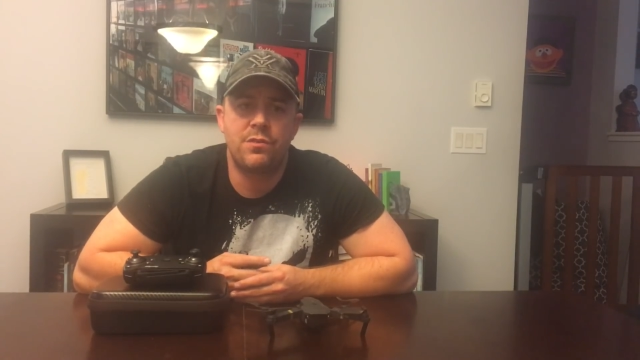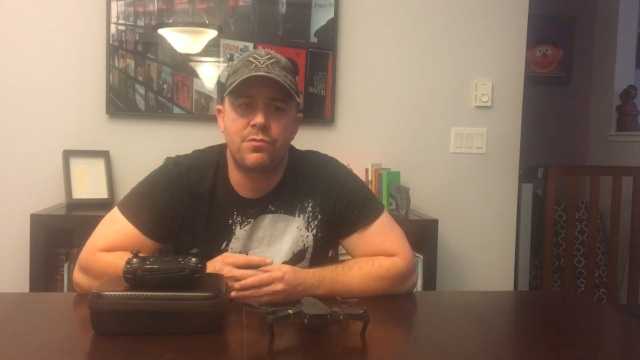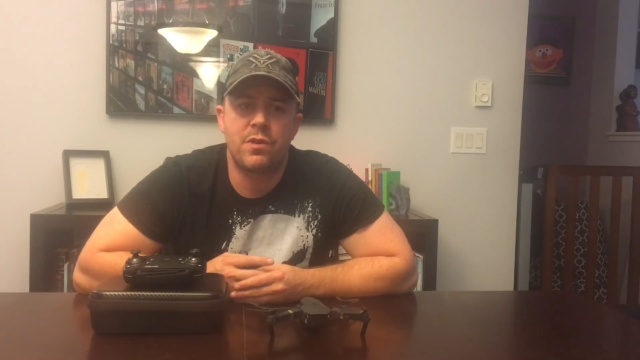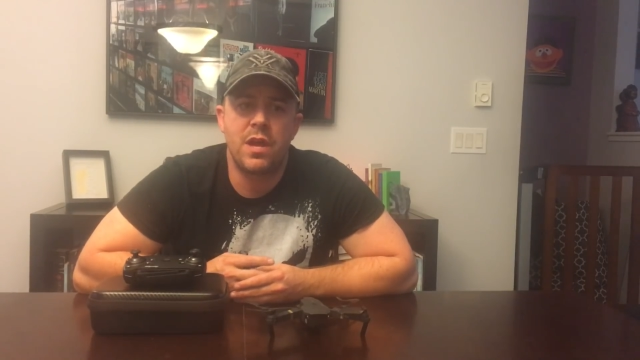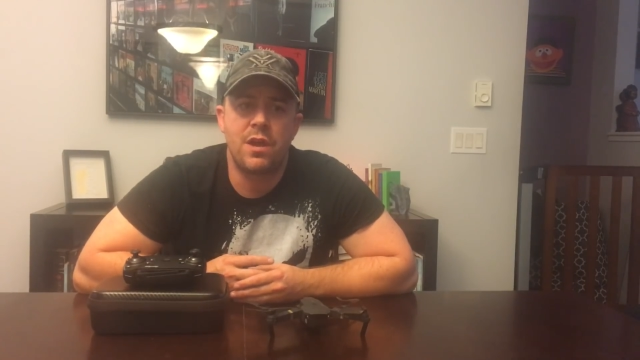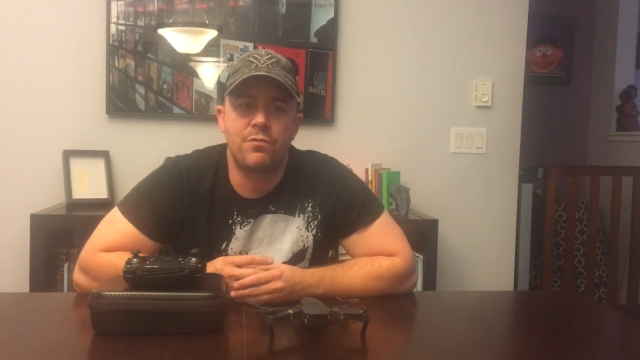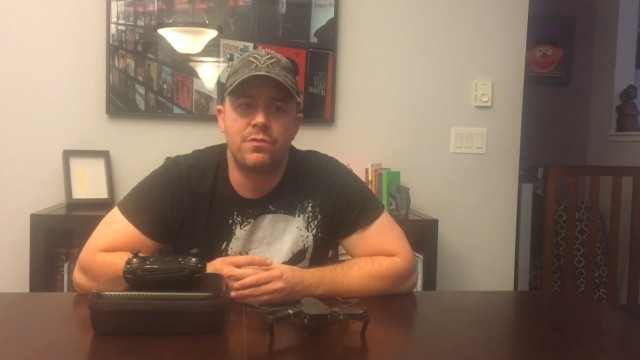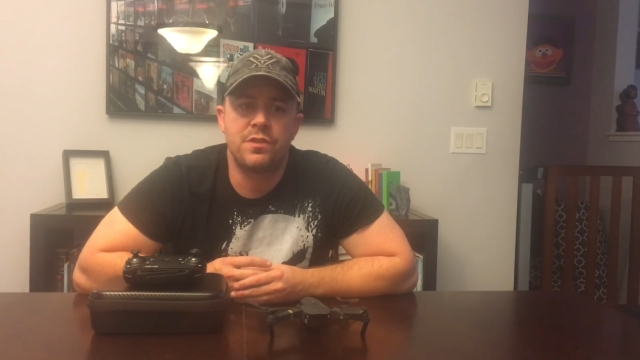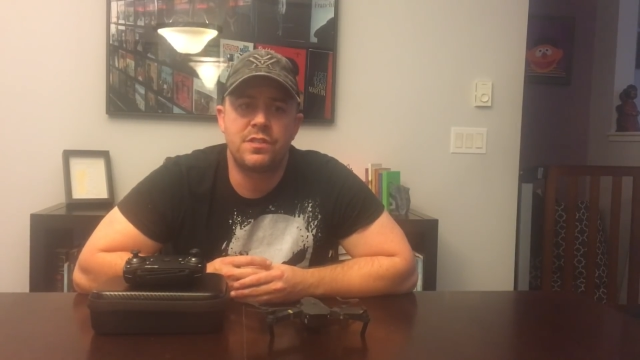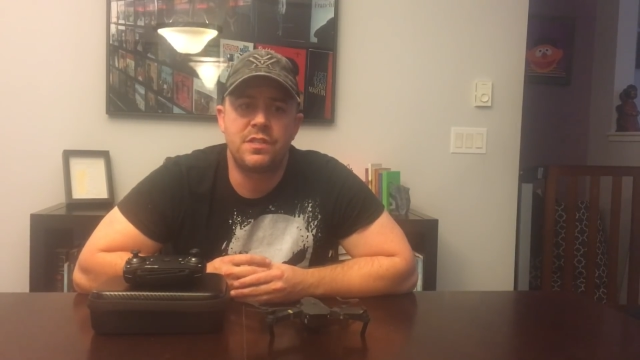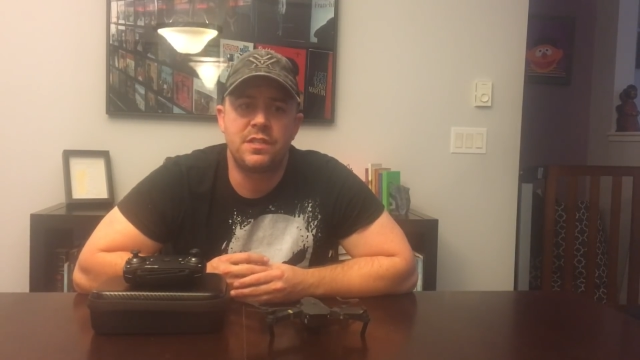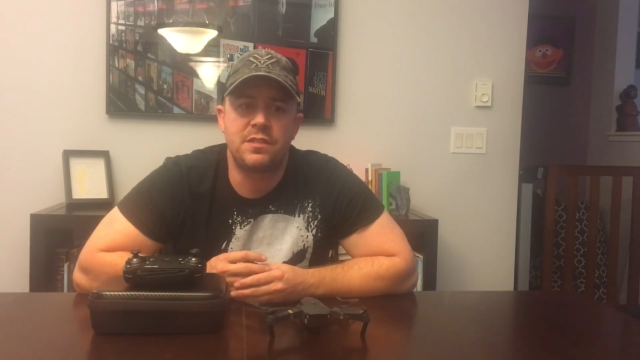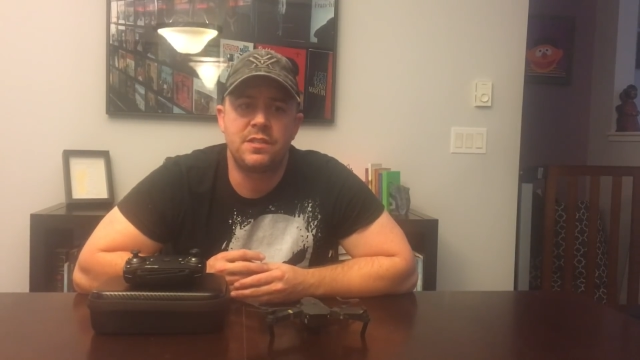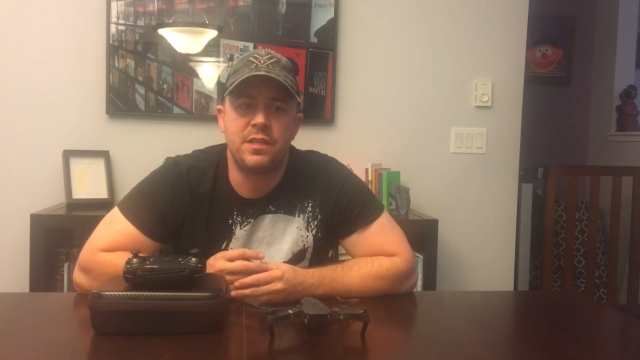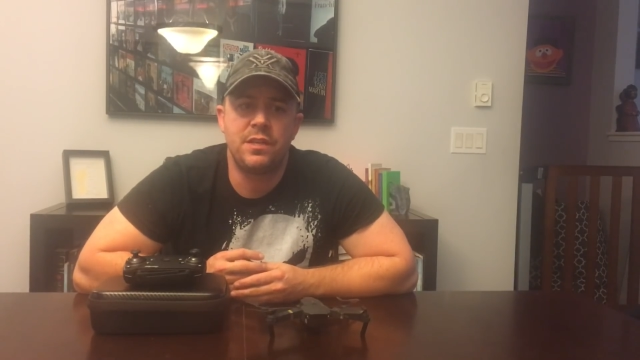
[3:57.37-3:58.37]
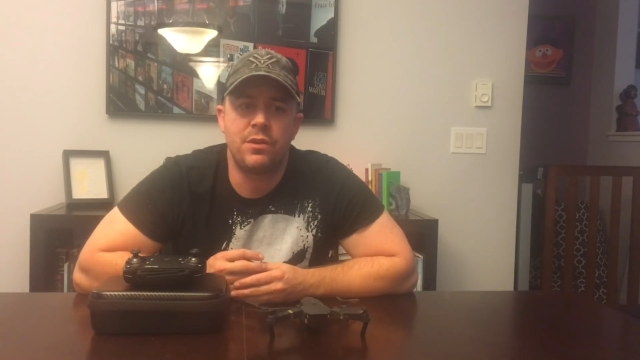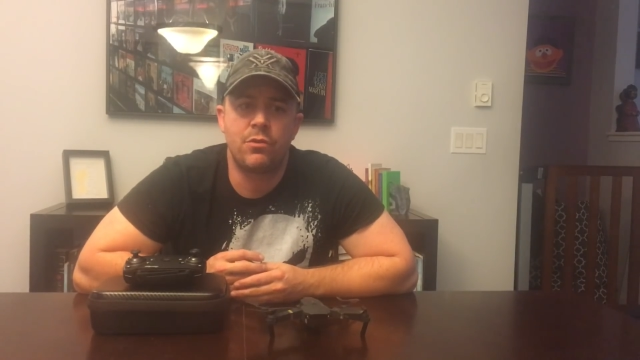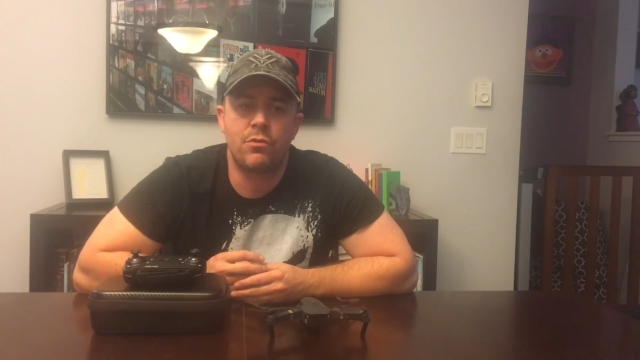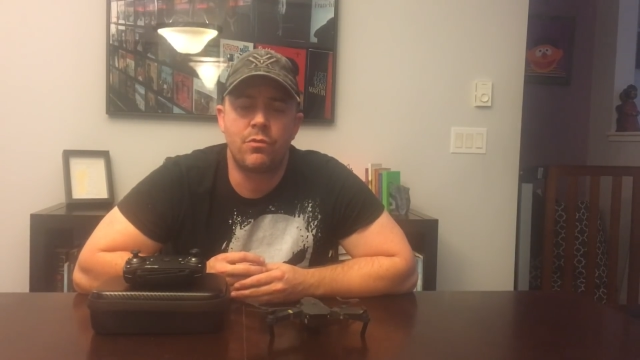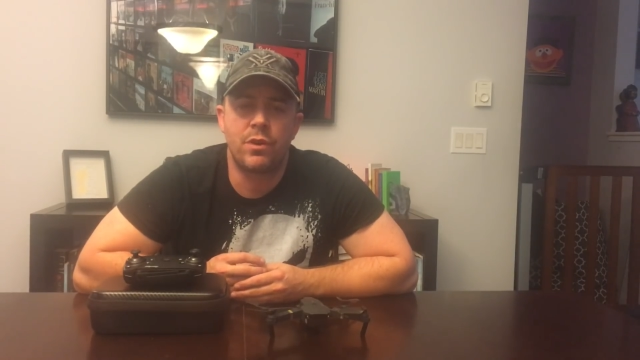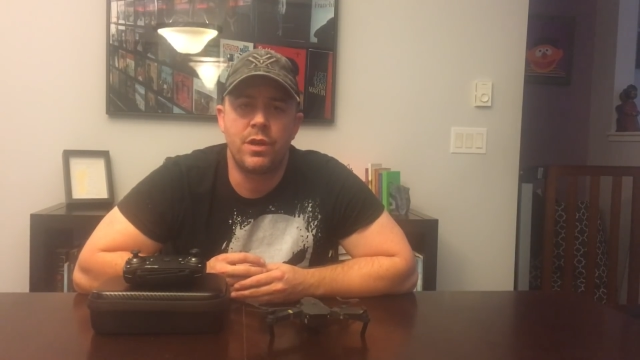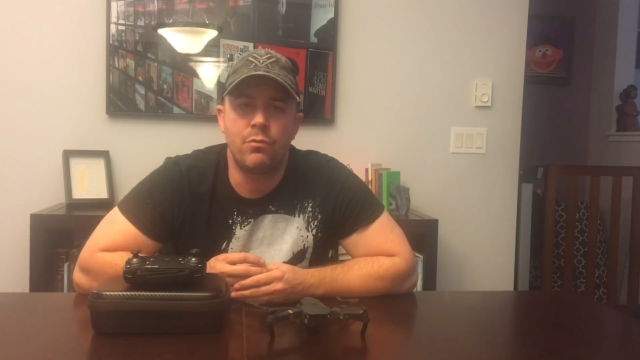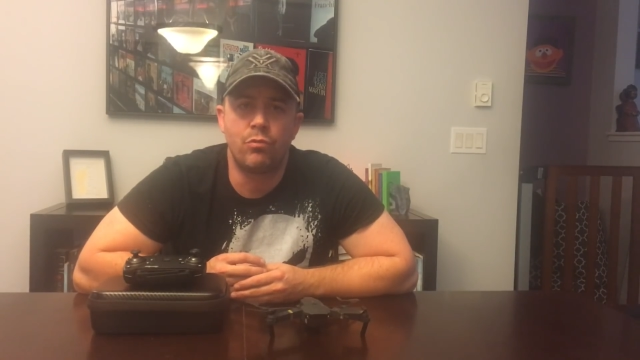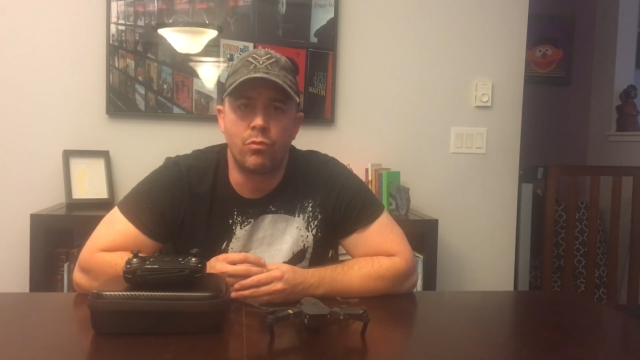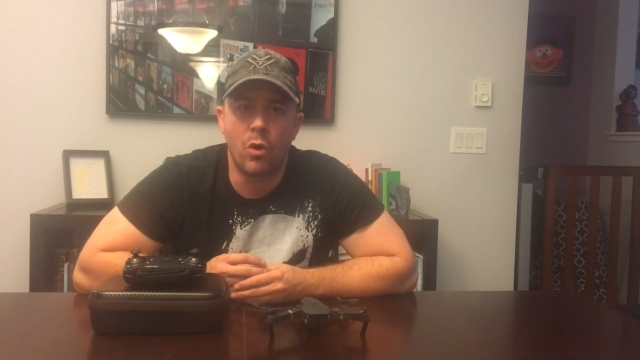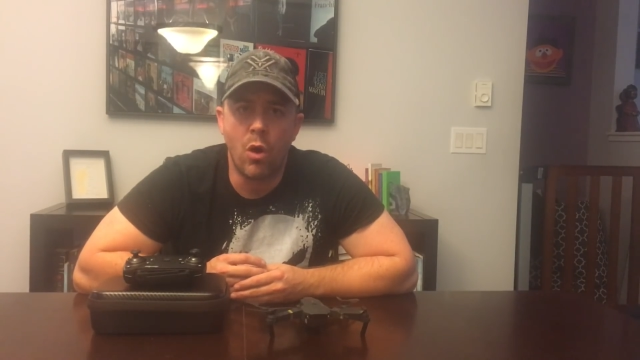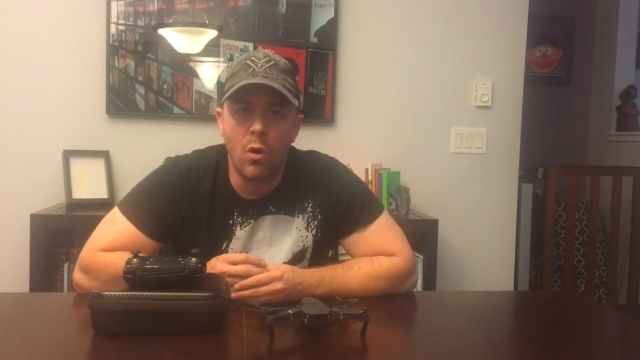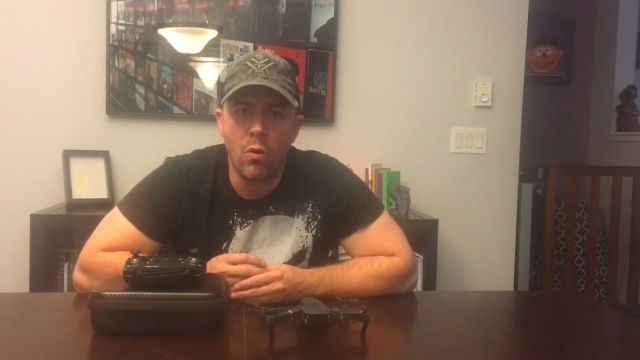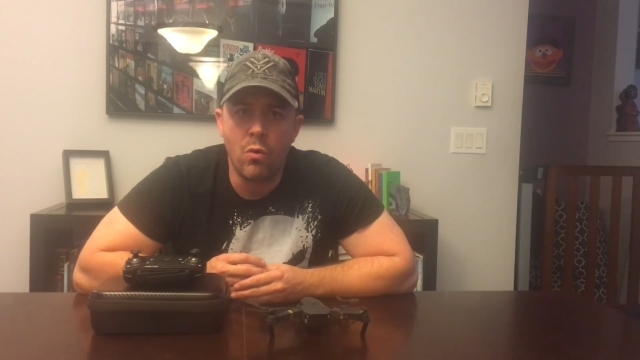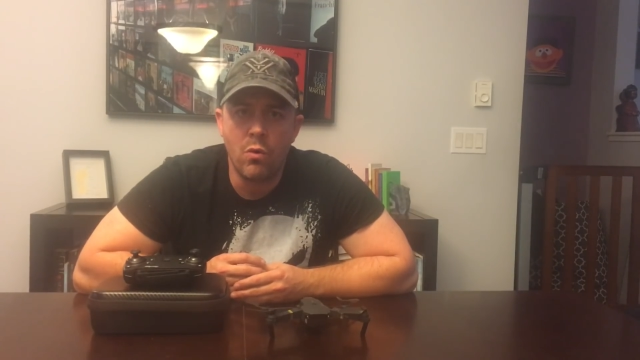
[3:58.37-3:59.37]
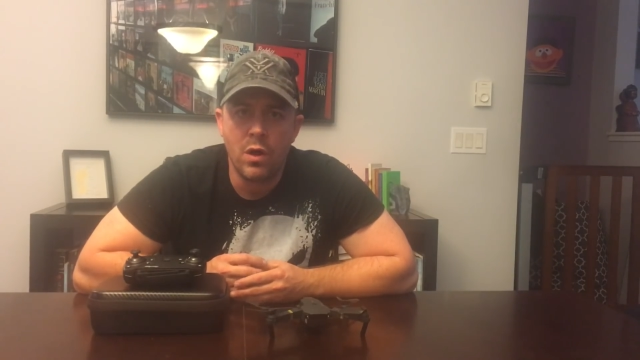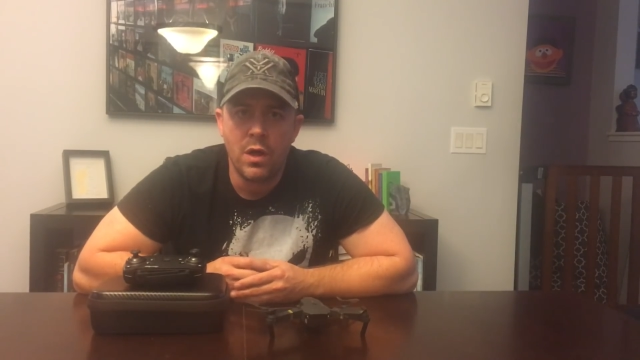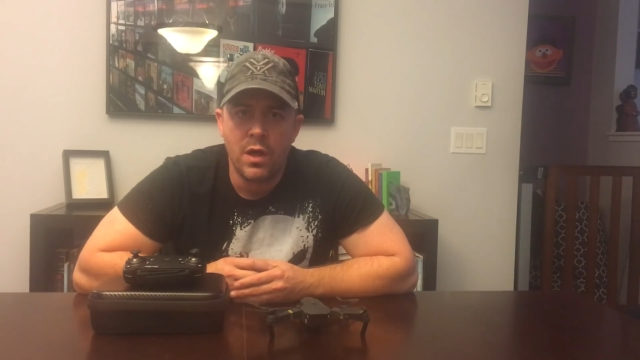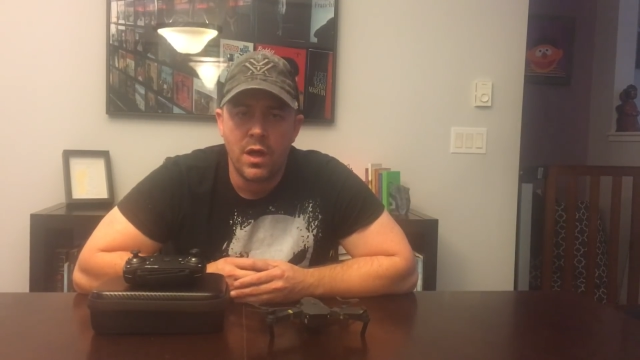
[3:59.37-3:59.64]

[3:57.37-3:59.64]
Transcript: 360-degree roll